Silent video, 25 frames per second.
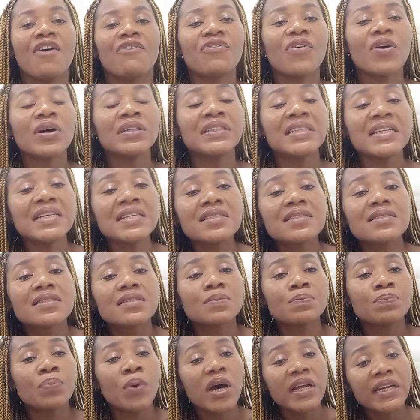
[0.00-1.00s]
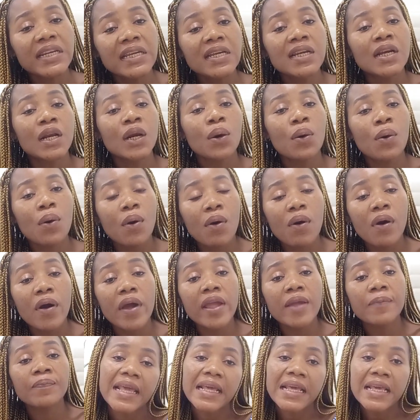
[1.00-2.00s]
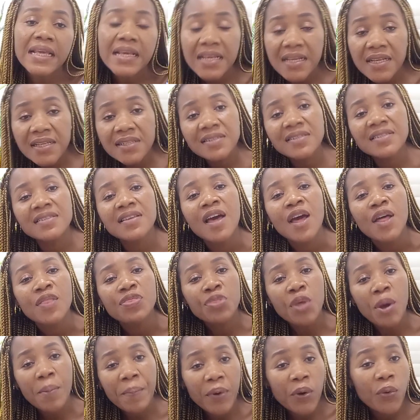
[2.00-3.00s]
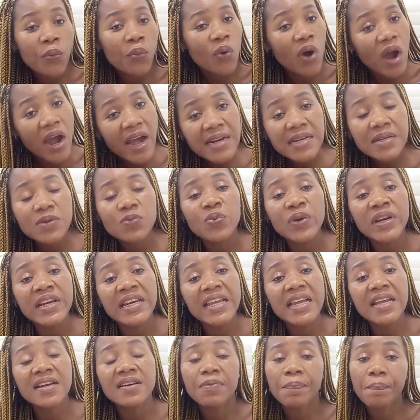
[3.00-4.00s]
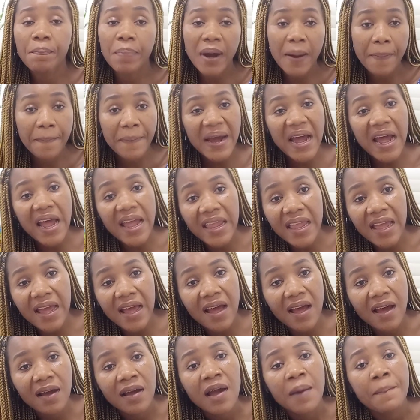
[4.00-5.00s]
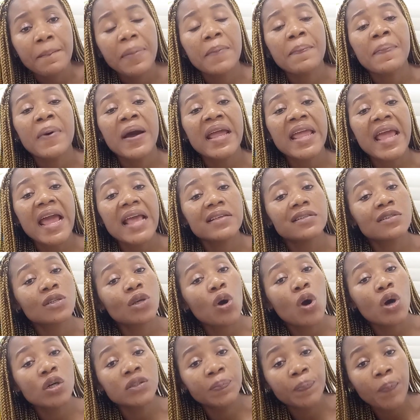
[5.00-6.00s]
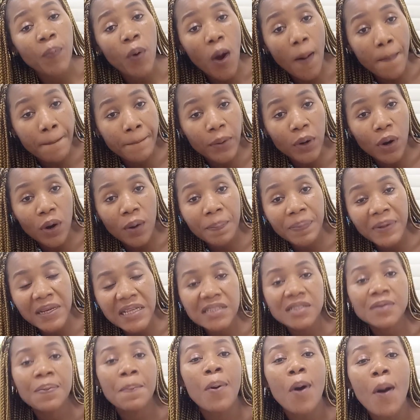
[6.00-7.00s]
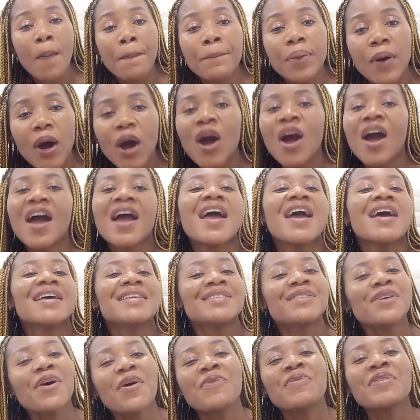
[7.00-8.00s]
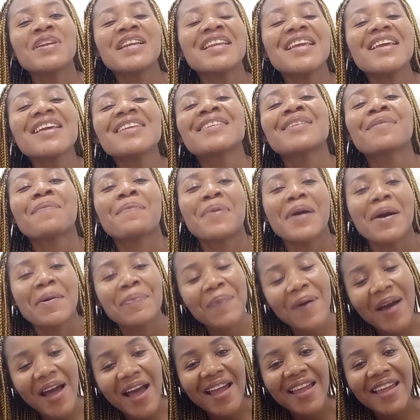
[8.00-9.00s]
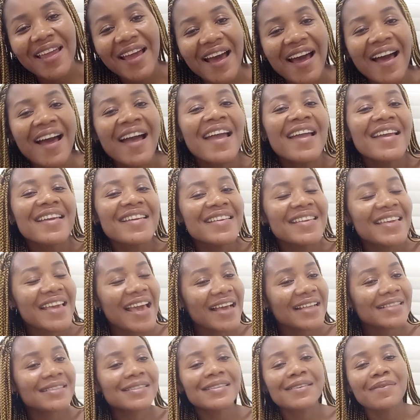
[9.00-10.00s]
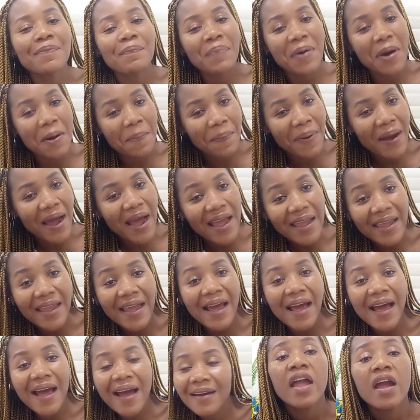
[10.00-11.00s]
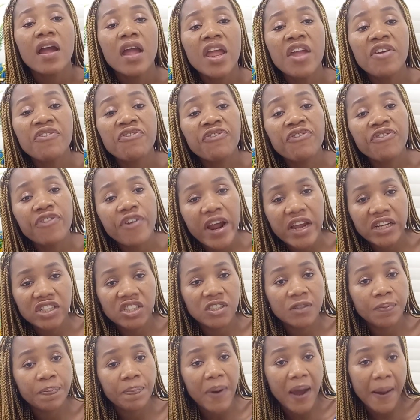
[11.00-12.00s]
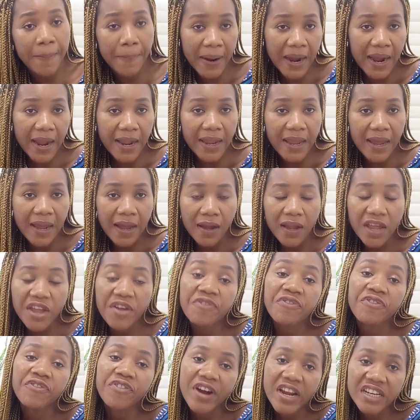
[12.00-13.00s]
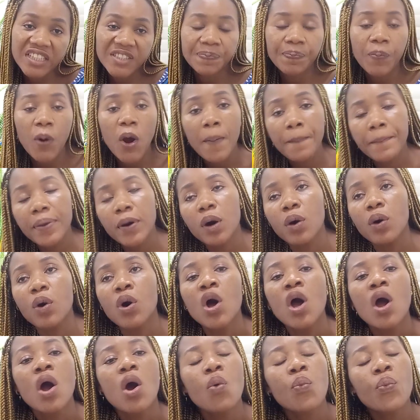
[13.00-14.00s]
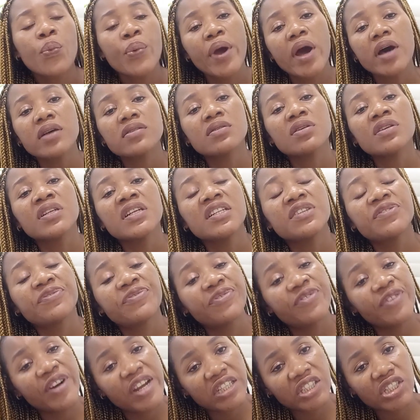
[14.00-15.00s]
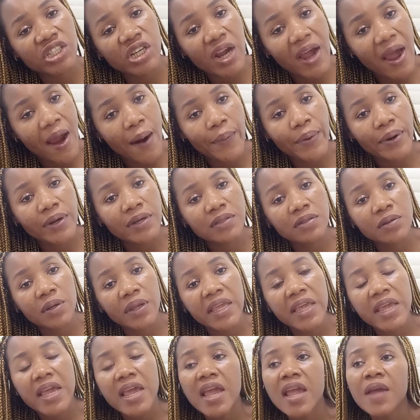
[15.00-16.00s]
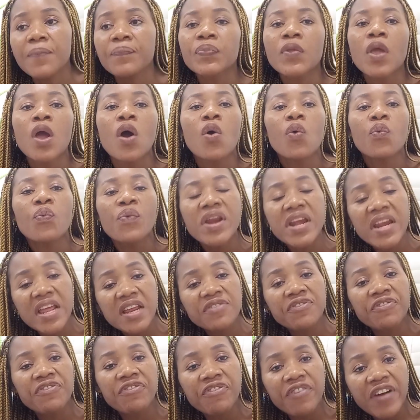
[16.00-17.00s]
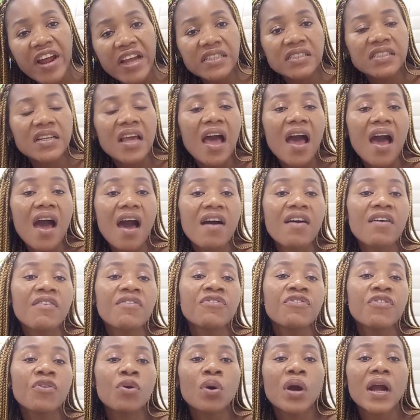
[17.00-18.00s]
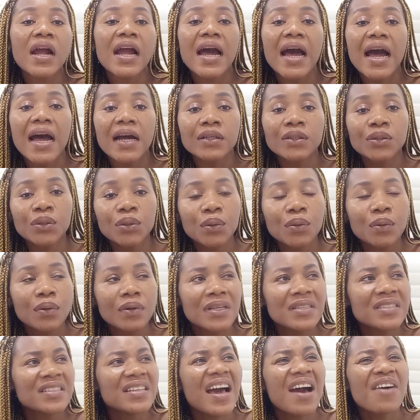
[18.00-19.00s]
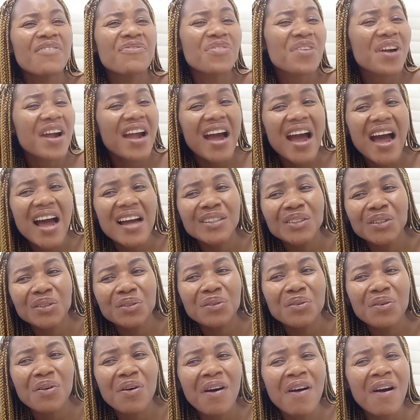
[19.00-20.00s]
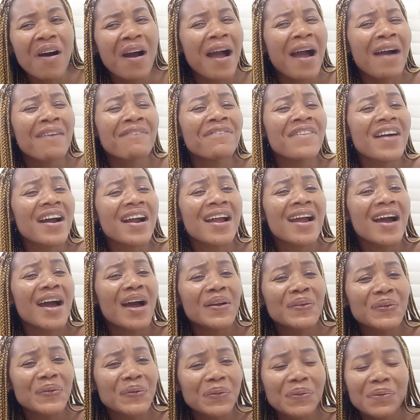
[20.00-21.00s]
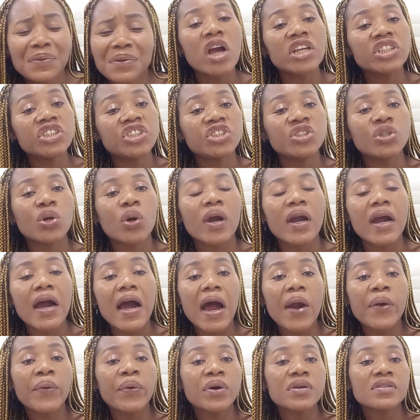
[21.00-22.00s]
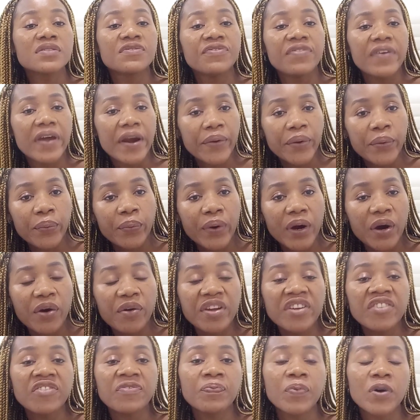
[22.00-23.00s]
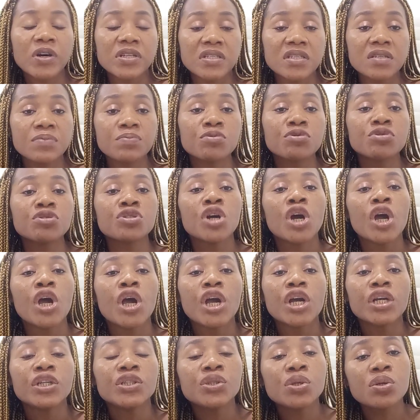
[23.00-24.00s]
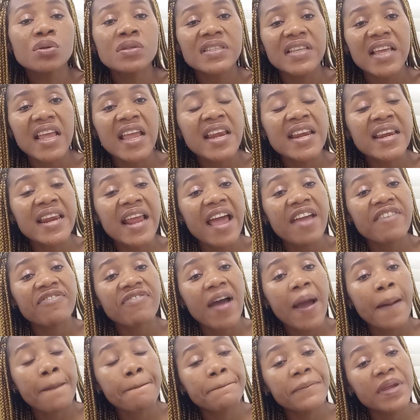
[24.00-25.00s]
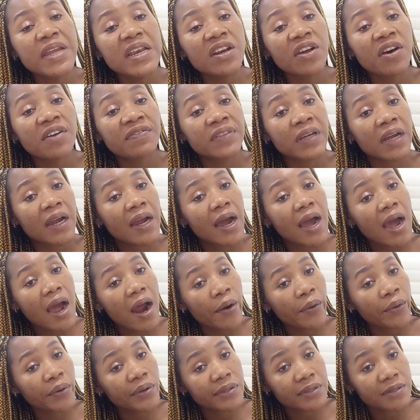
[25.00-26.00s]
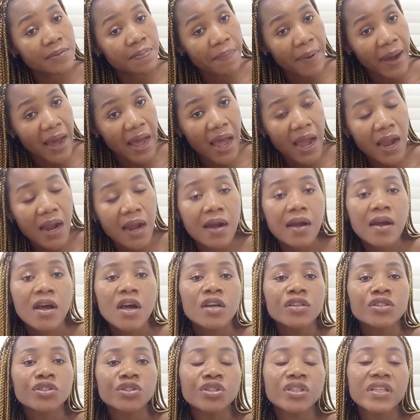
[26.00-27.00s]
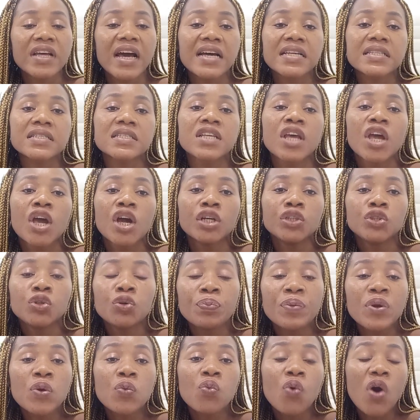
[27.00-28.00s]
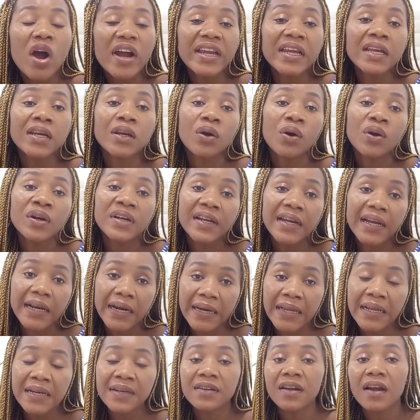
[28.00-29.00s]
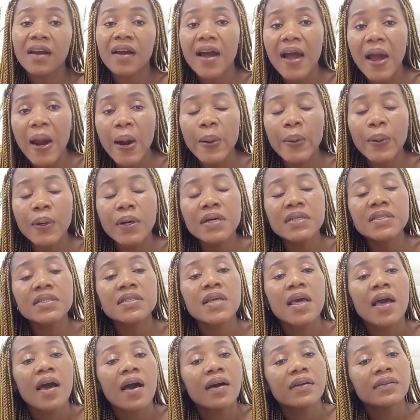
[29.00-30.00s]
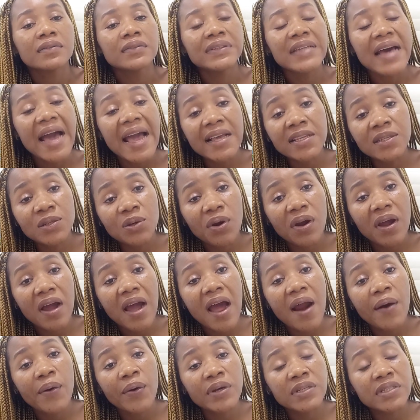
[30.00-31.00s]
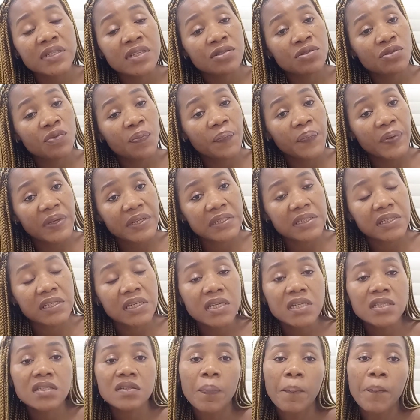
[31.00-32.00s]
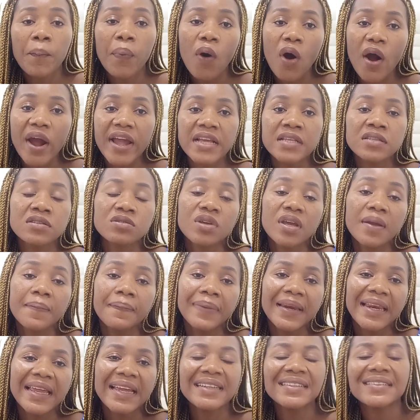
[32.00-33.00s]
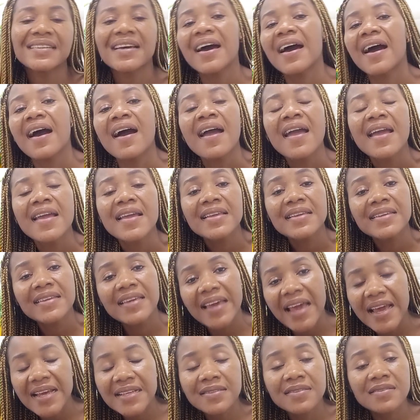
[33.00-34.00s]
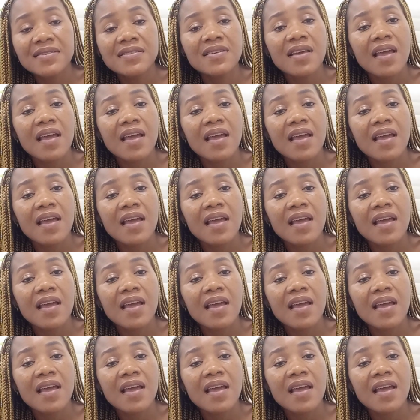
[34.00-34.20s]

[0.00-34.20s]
for this body glow oil is number one, we need papaya. Papaya is called pawpaw. Please, pawpaw. So we need papaya. Get papaya, a fresh papaya, a fresh pawpaw. We also need fresh carrots, okay? We need fresh avocado. Is it avocado or avocado? Wash your carrots very well. If possible, use a knife and peel off the carrot back so that you'll be working on clean carrots. Dice your carrot into pieces, pour into a blender, get